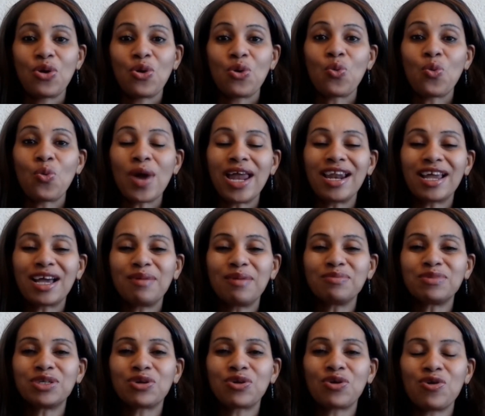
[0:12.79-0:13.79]
Welcome
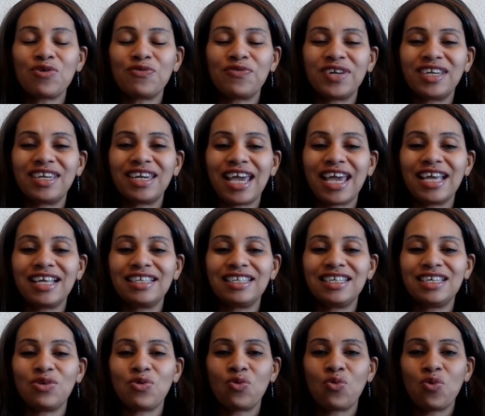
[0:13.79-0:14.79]
to
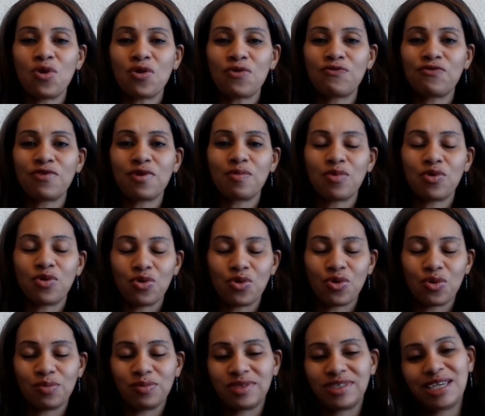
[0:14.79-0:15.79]
COVID-19 Work from
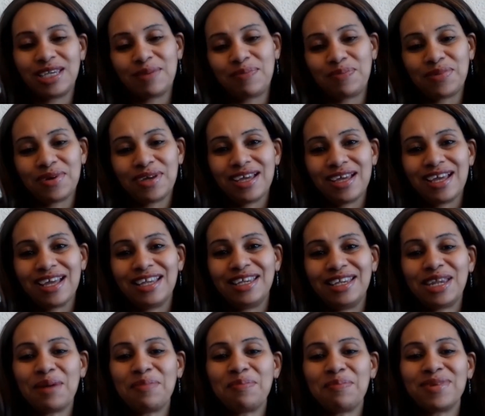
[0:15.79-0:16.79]
Home tip
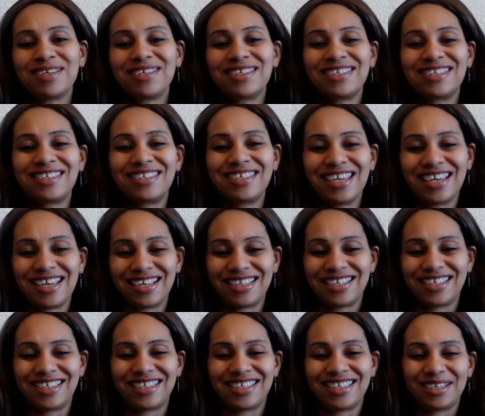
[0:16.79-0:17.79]
number
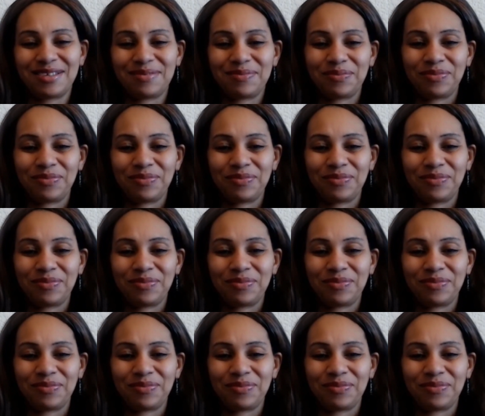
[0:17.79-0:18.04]
6.